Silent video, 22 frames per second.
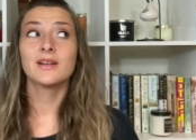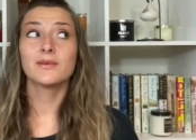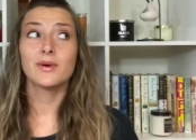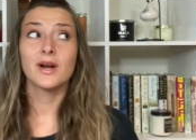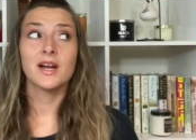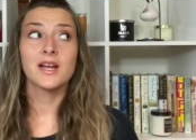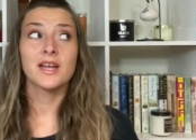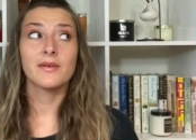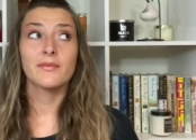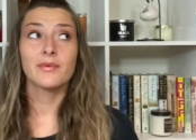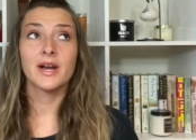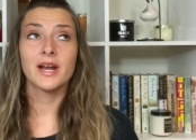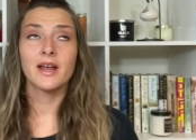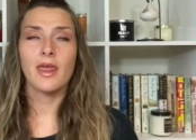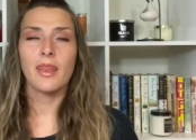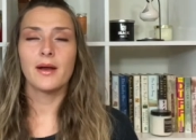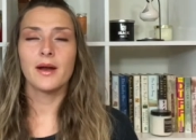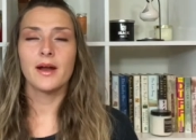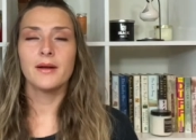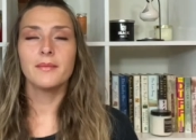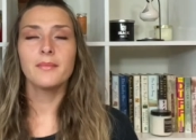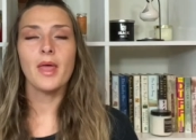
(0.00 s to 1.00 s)
rock
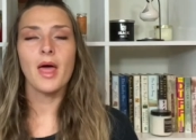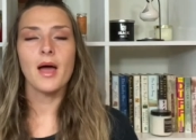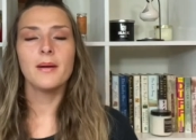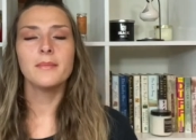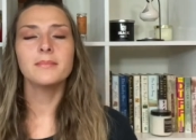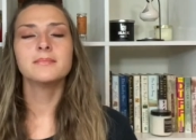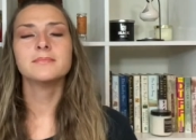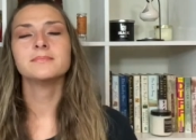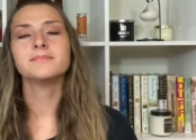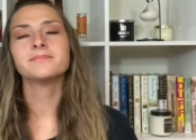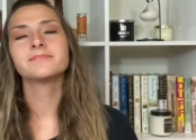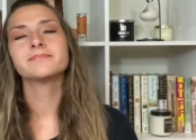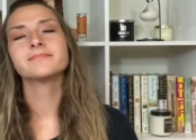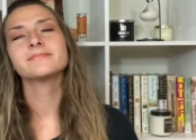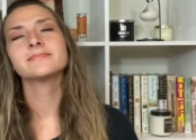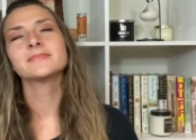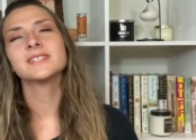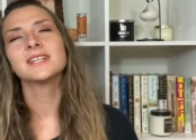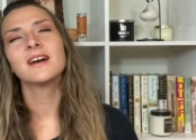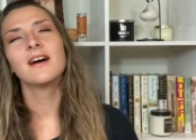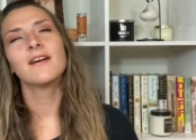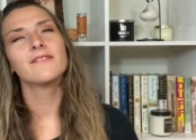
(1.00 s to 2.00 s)
regular them
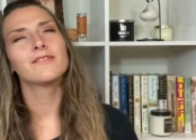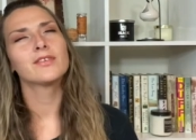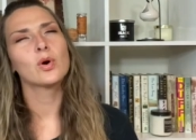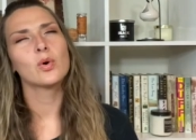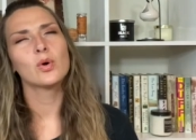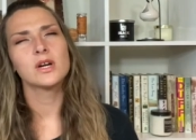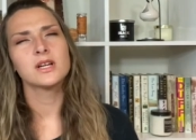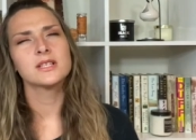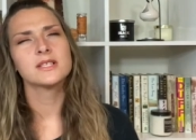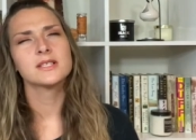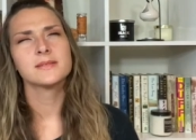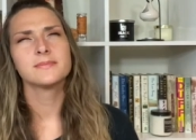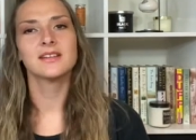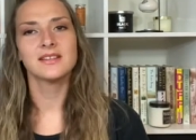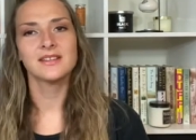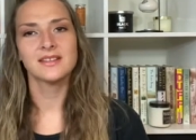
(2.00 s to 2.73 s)
of course